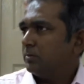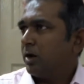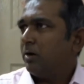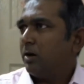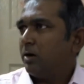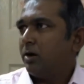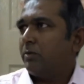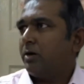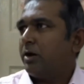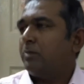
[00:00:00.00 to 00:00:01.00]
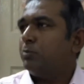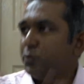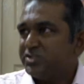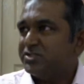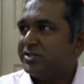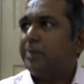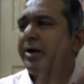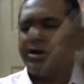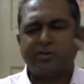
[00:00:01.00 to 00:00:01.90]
A movie scene might